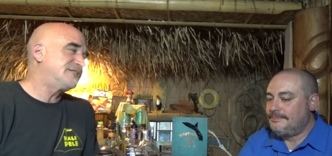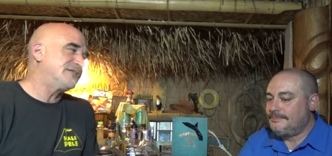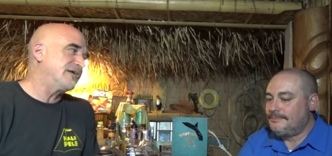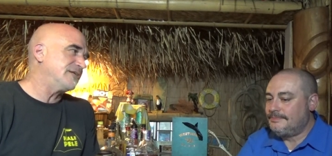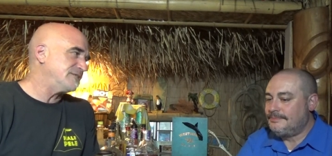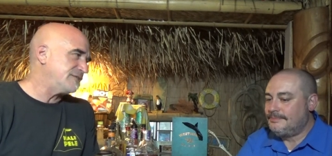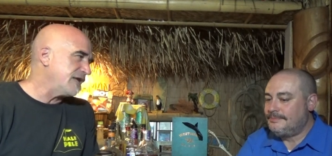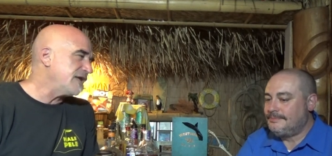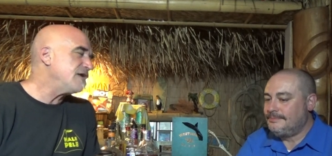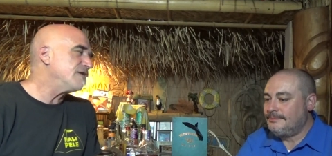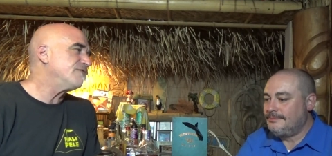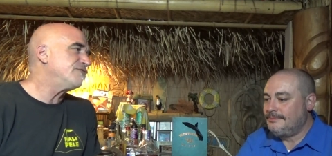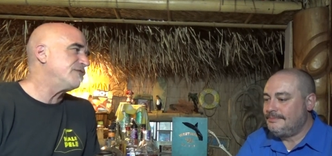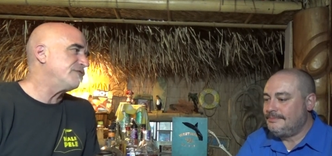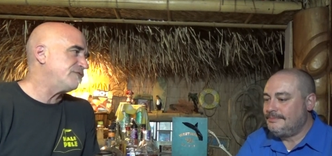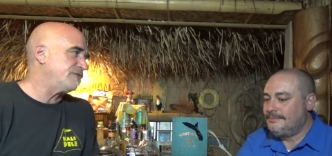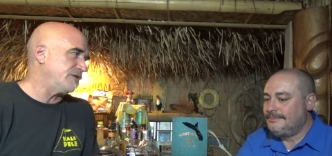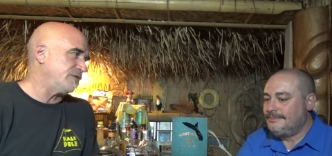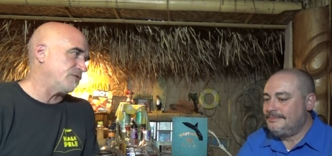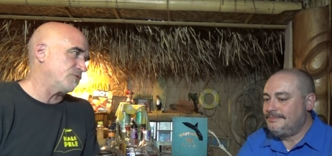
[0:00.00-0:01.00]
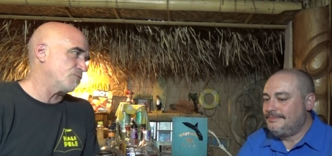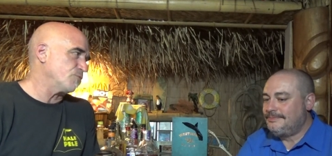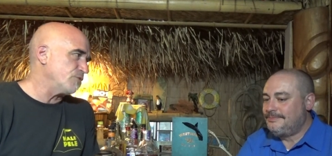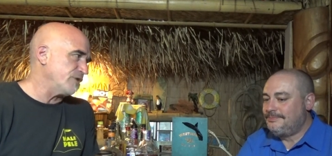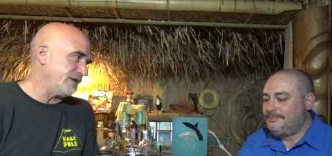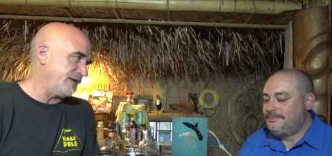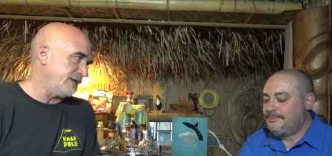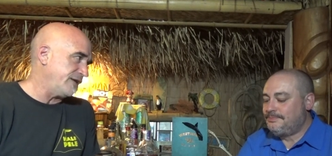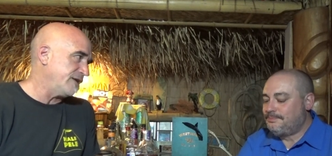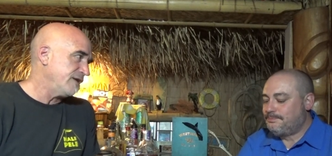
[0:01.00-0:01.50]
Speaker 1: It's Isaiah
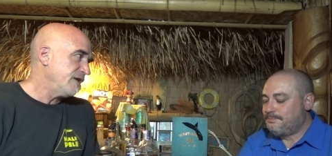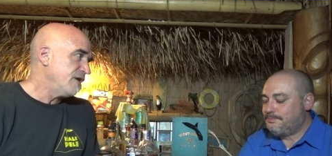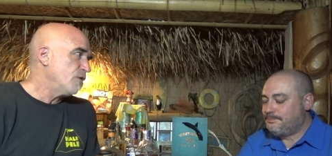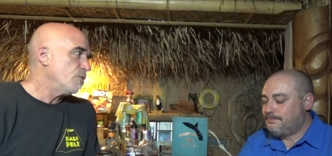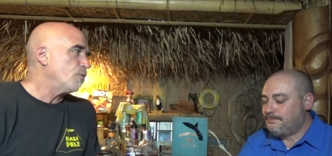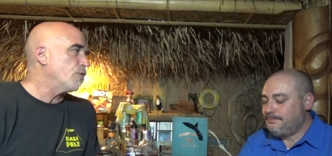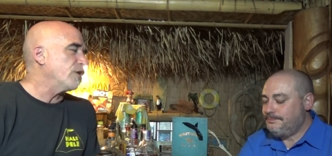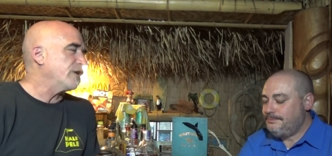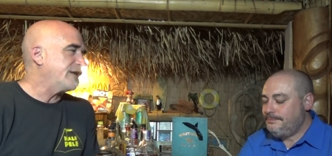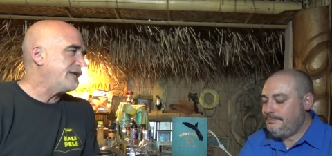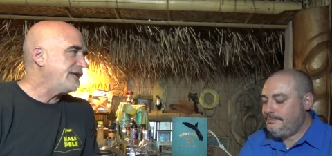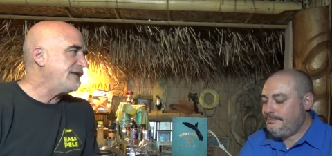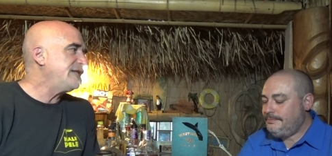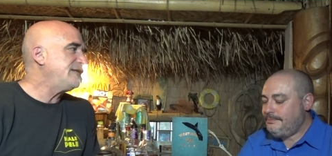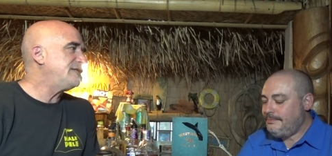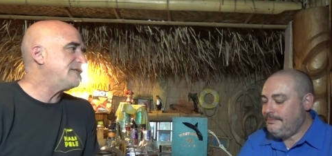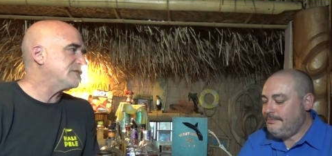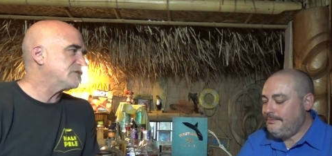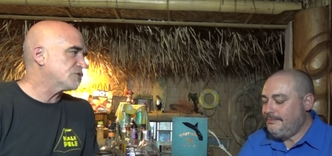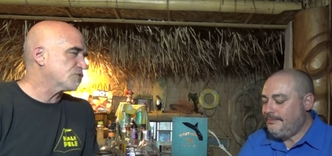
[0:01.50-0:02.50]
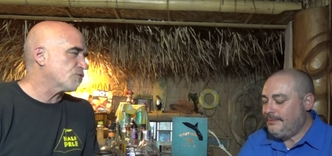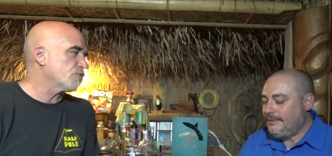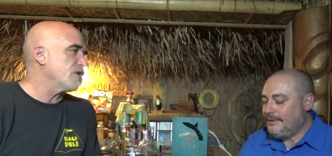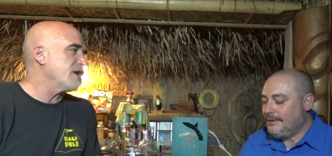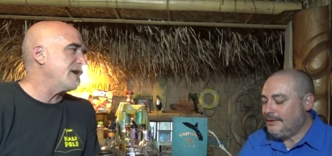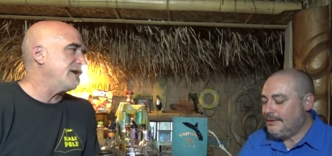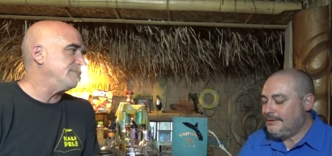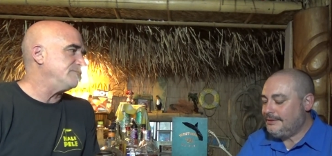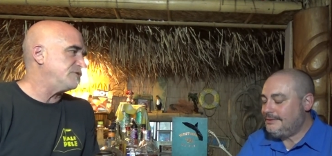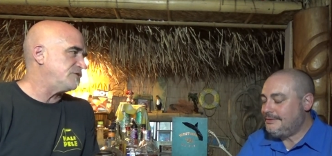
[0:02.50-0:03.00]
53 where he
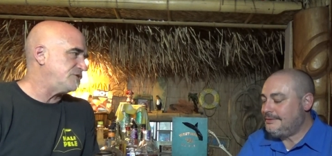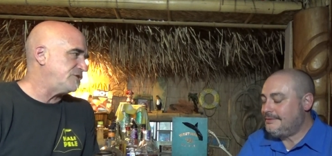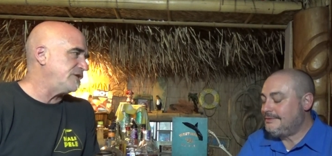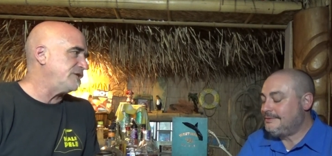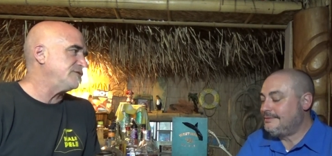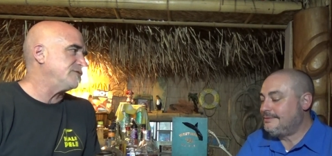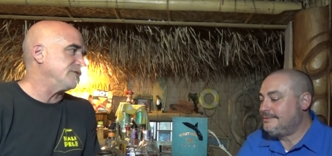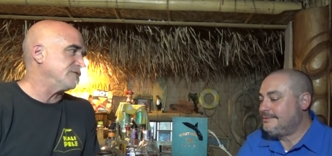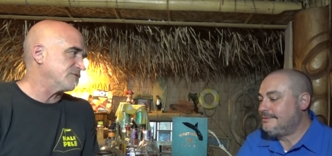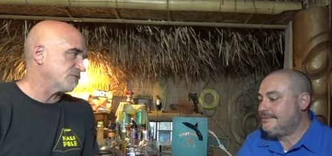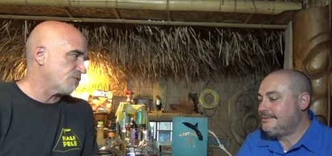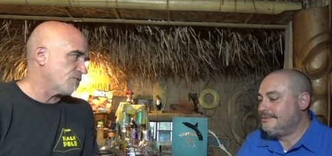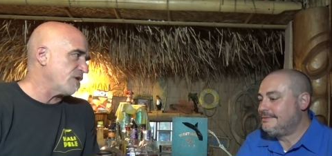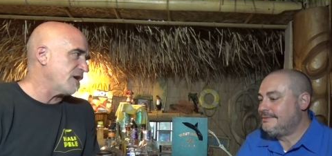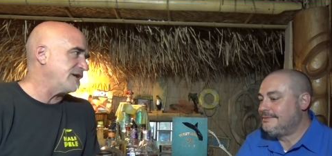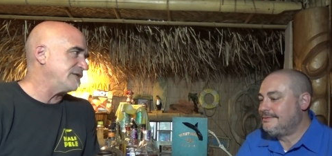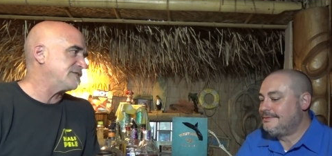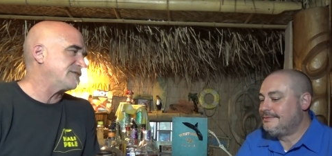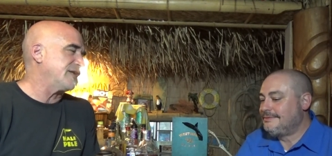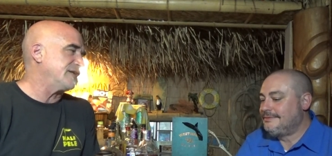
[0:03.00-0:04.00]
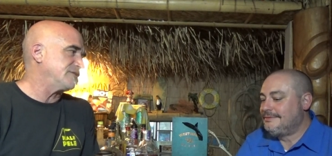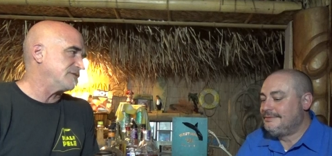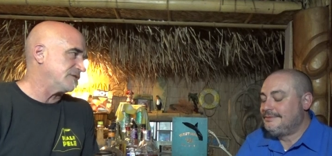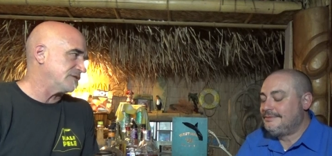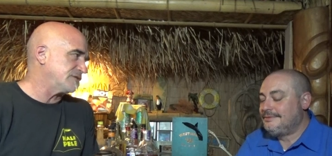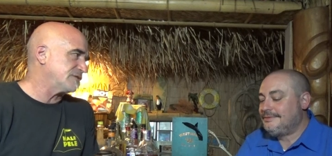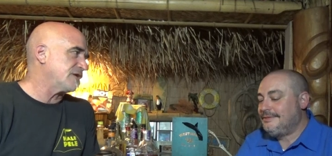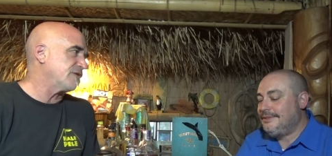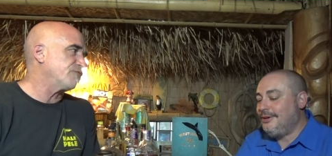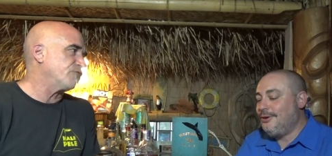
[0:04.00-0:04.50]
describes Jesus Christ as
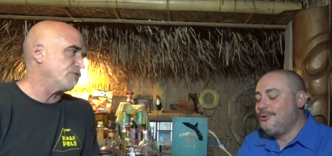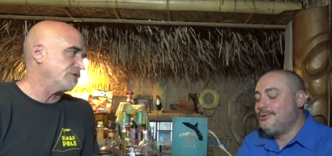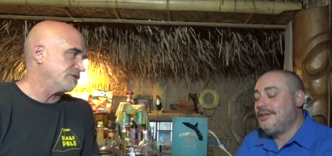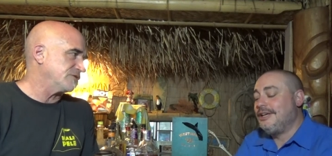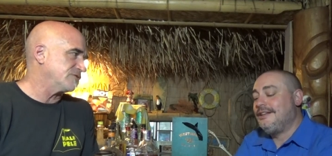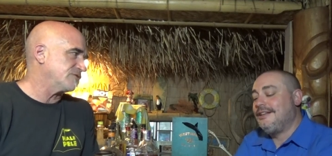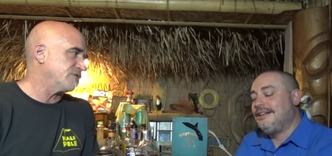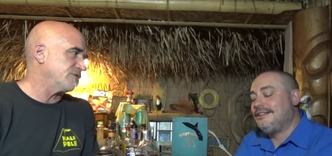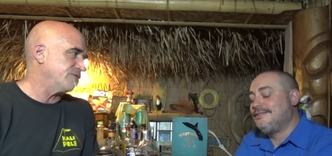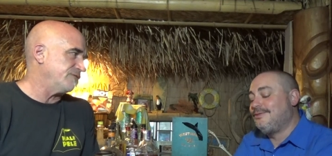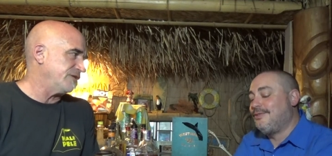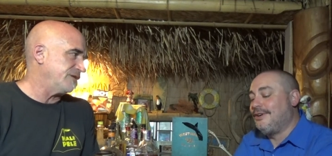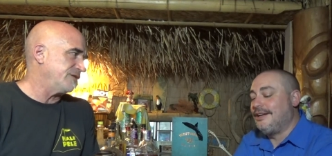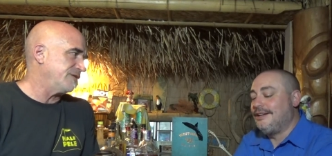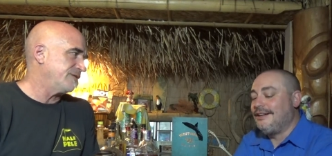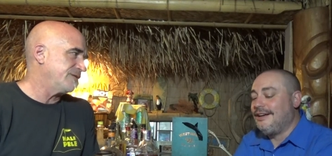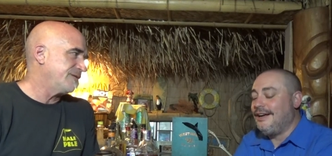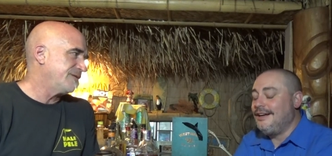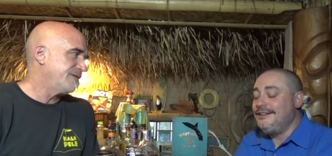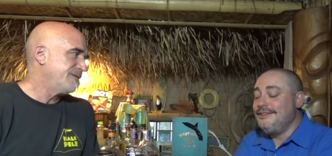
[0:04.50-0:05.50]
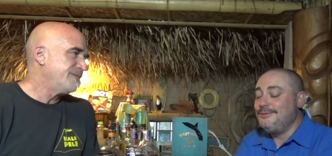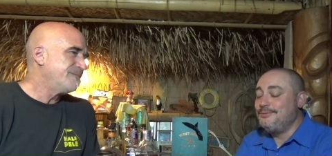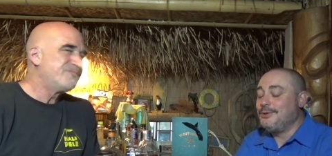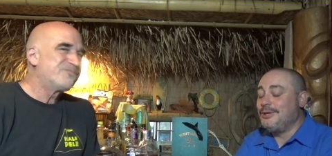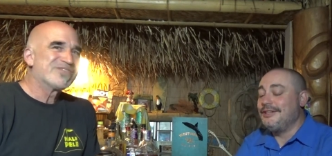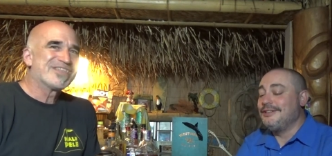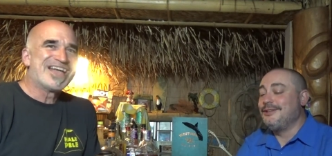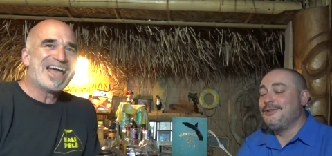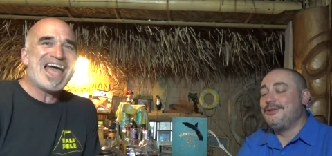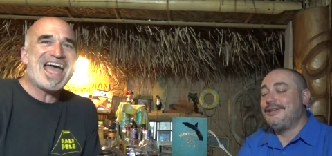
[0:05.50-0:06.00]
the suffering Okay, servant. that's fine. I didn't
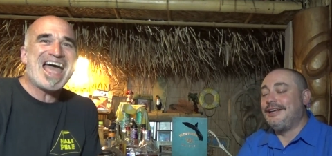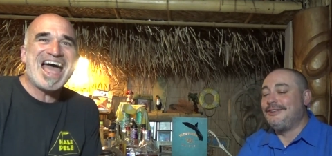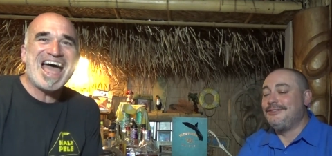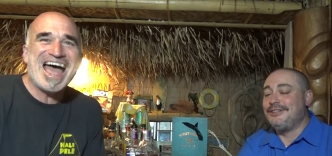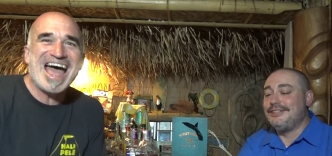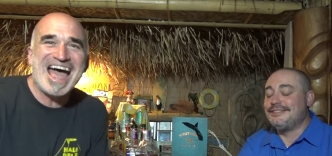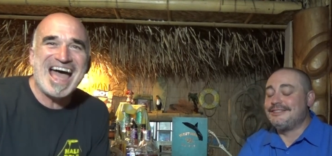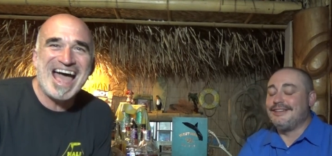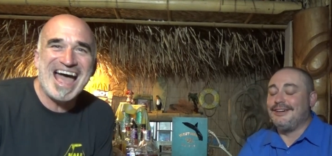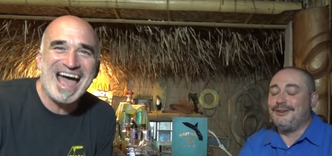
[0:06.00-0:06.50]
Speaker 2: want to go down this